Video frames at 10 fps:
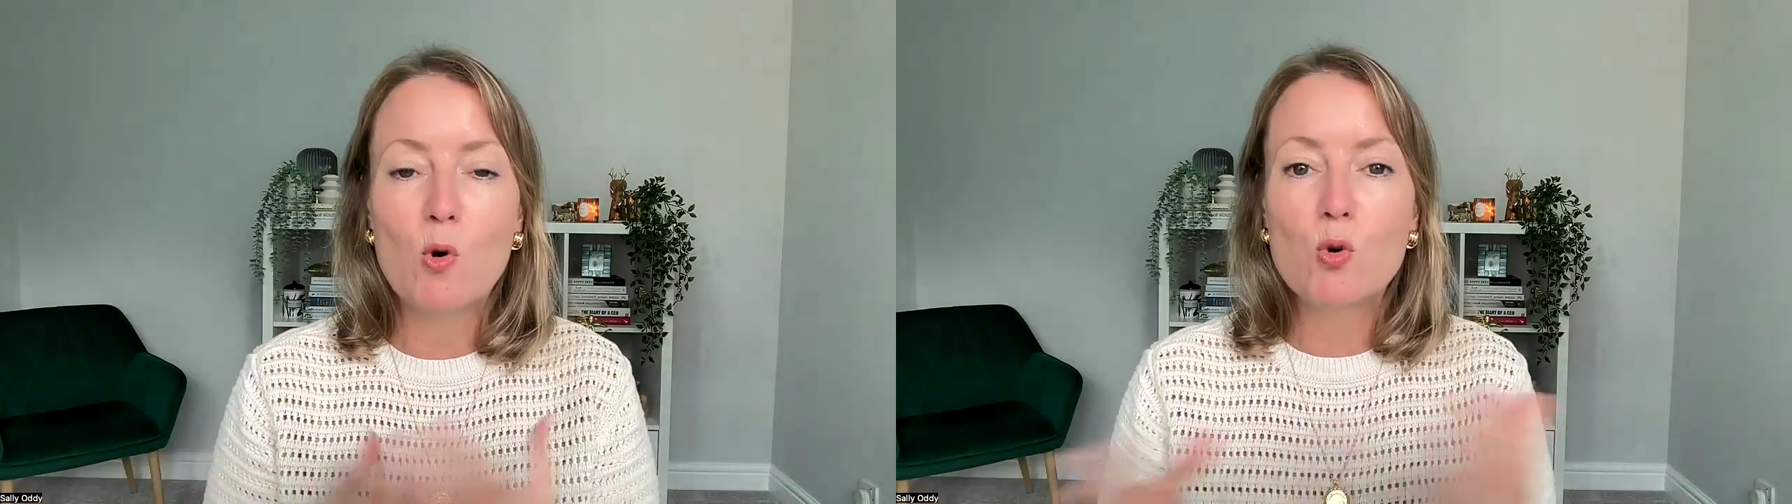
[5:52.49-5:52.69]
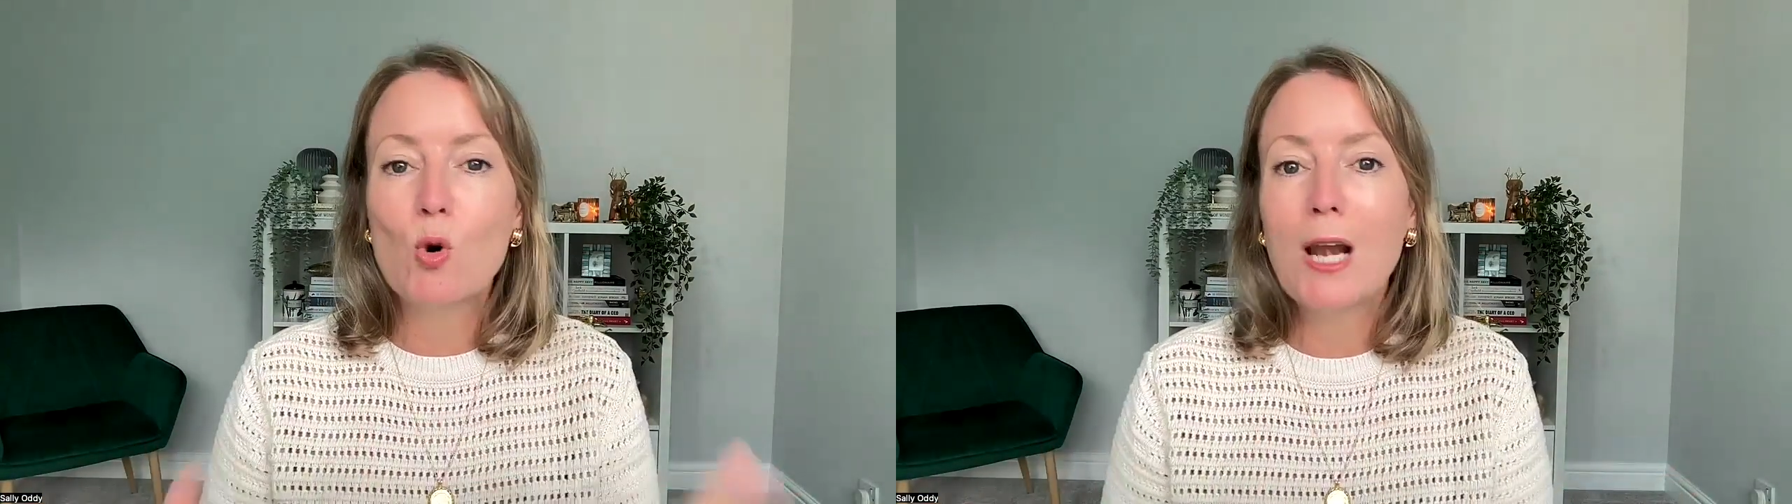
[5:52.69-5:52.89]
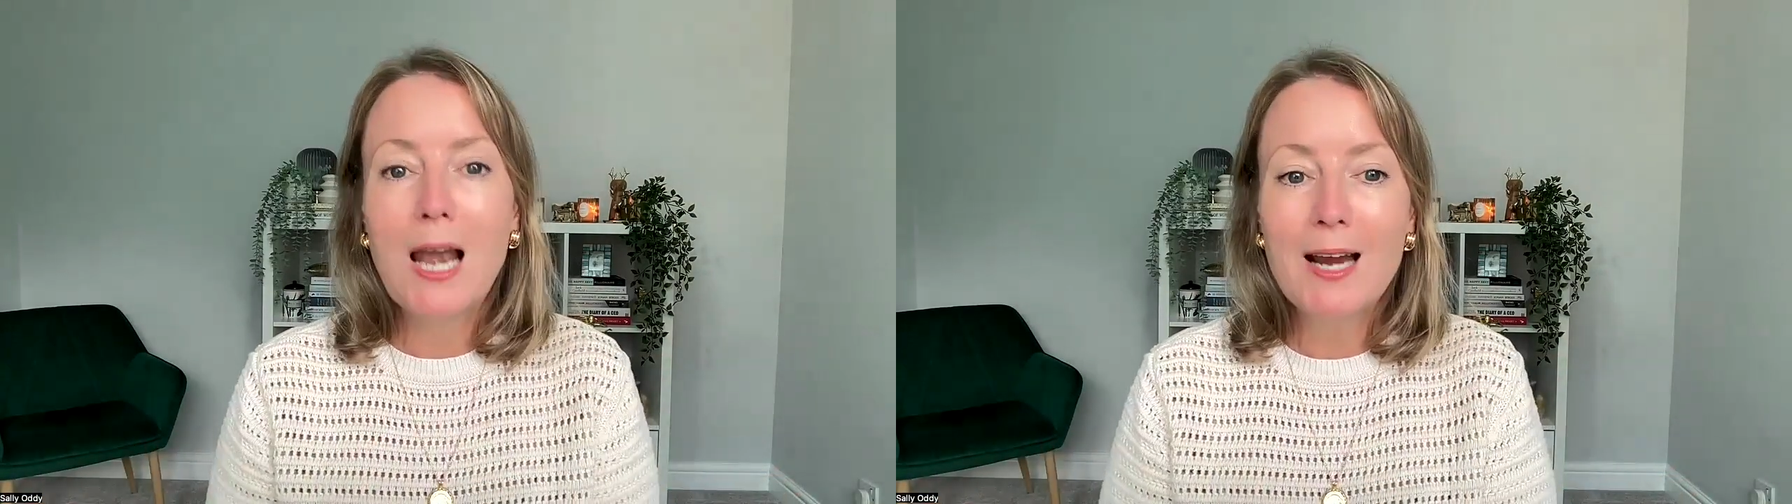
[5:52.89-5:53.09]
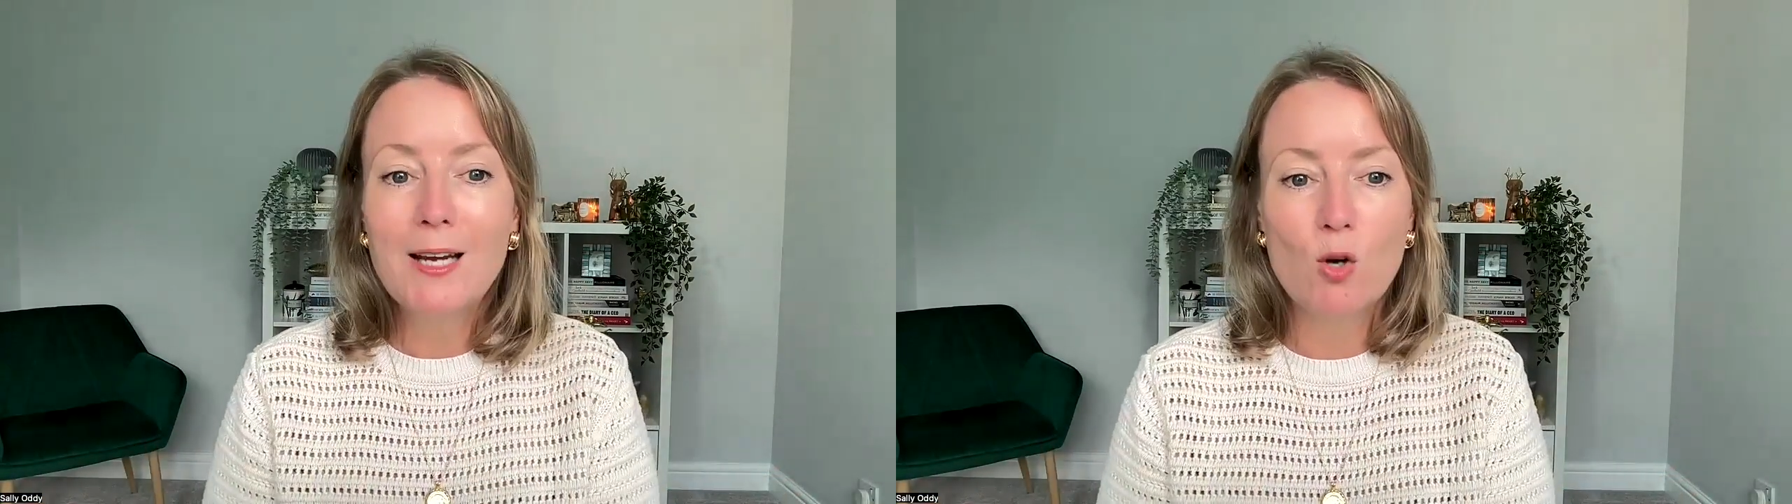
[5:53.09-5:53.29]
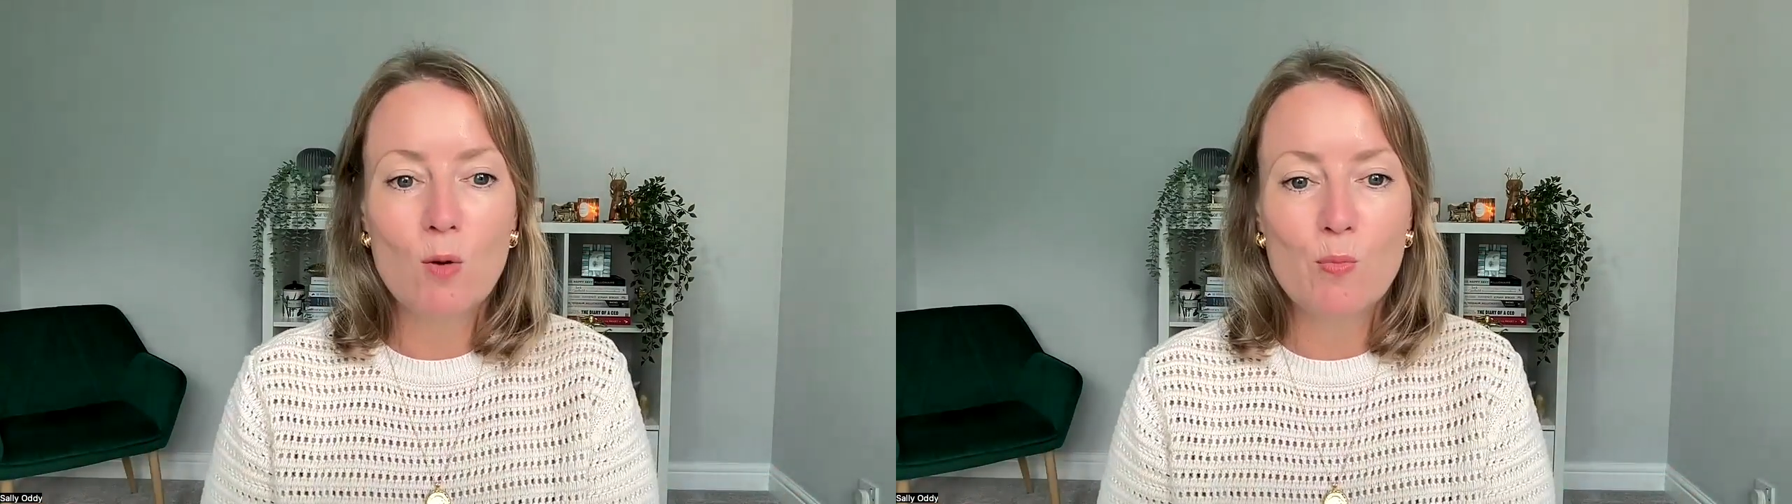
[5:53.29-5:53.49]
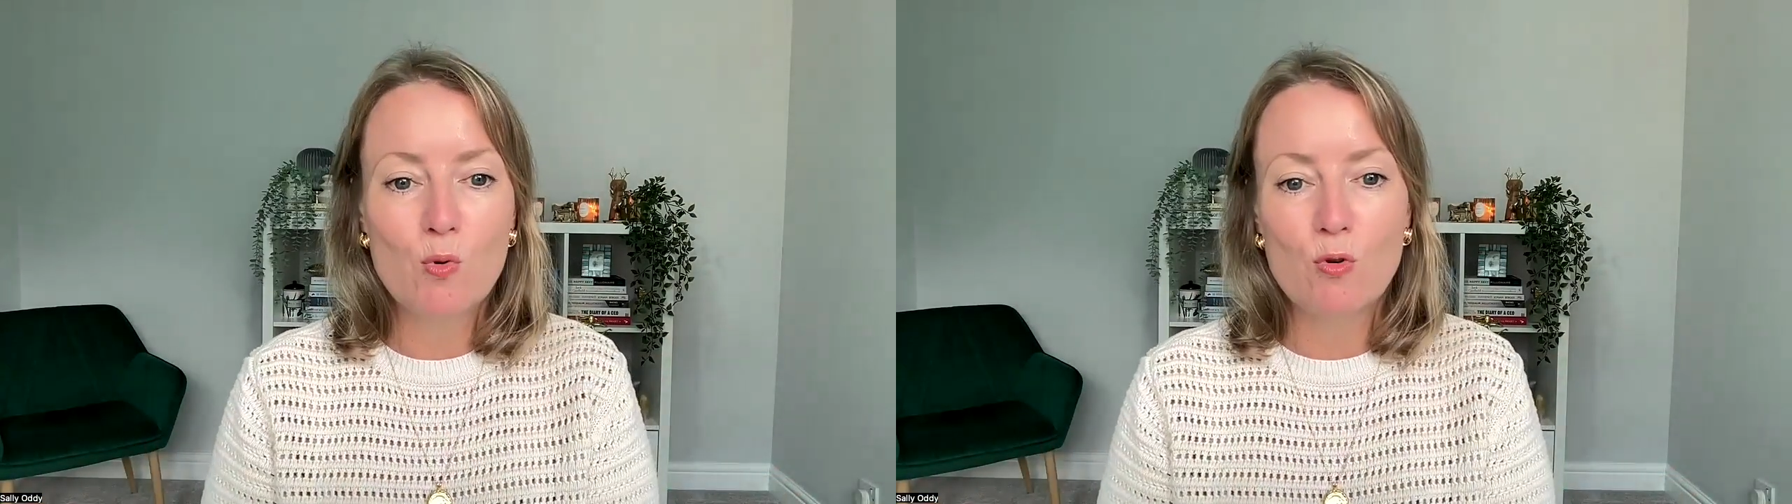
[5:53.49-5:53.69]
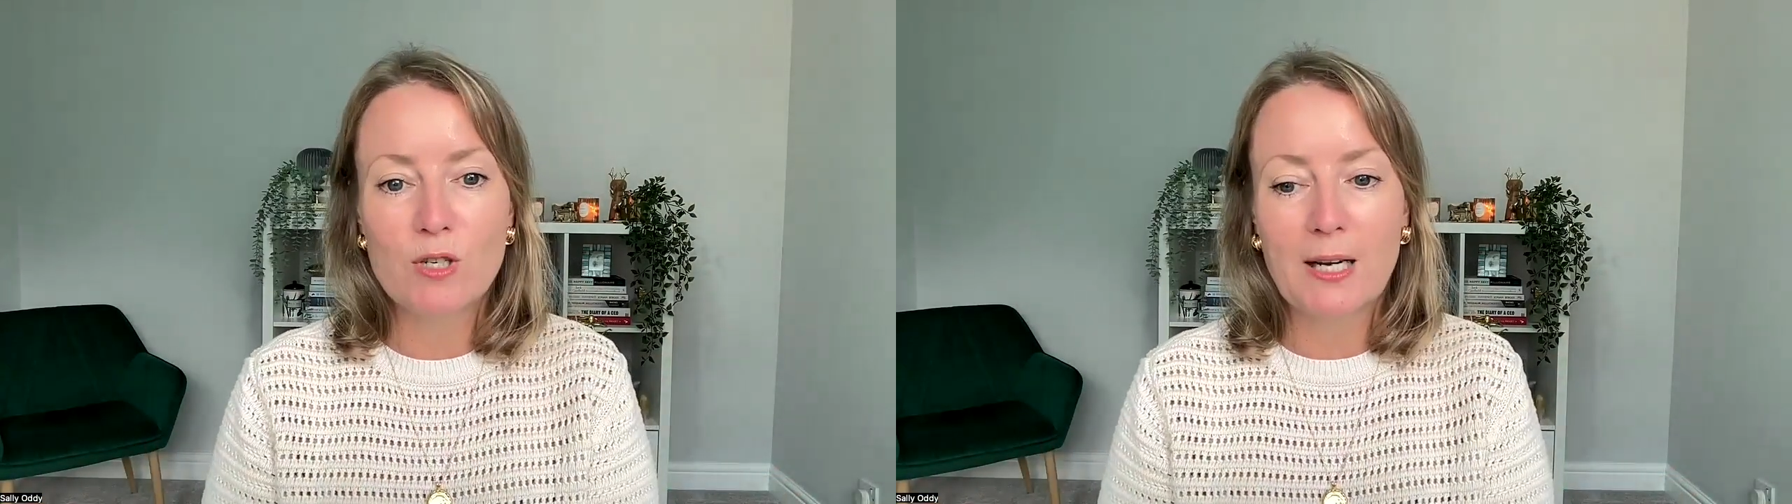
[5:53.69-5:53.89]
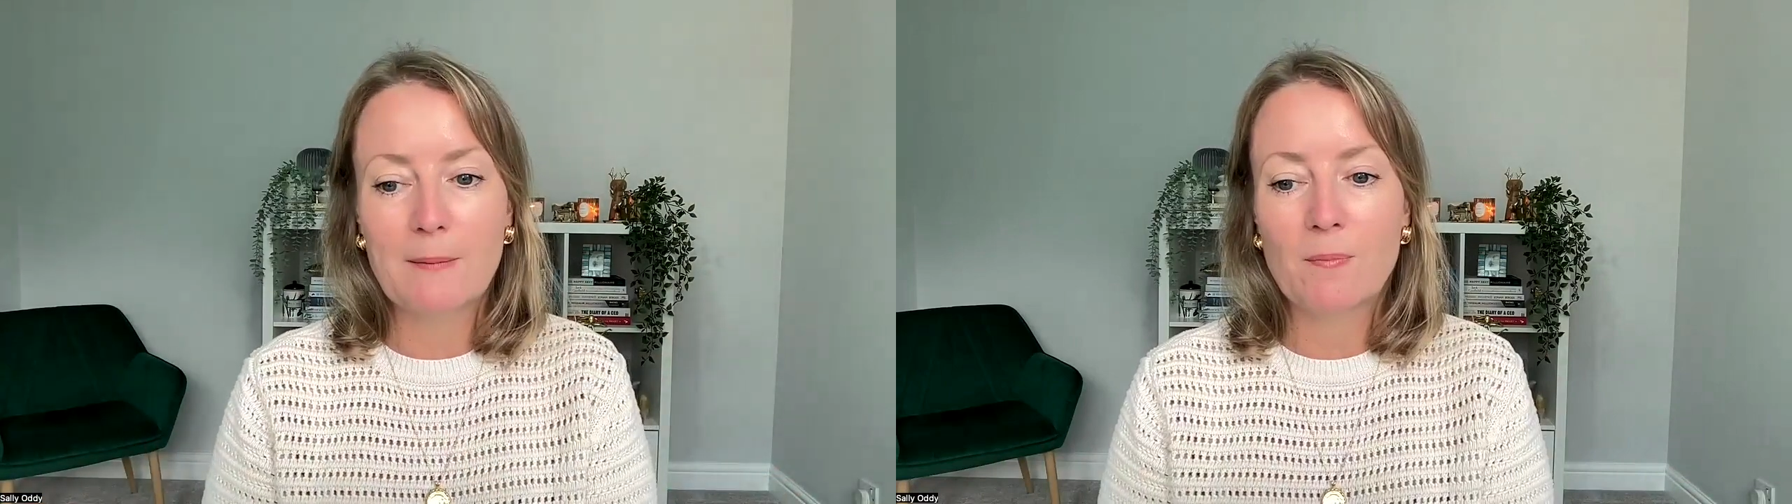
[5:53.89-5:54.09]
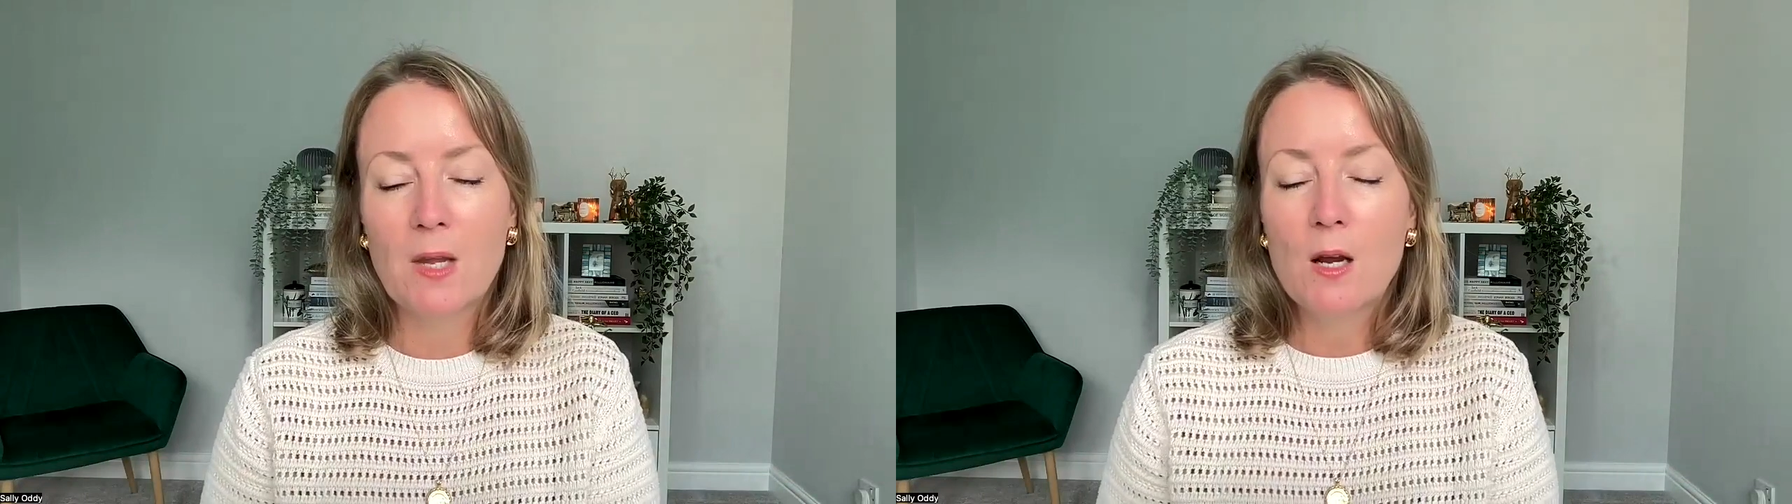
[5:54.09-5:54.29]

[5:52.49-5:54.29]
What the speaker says: or your client onboarding?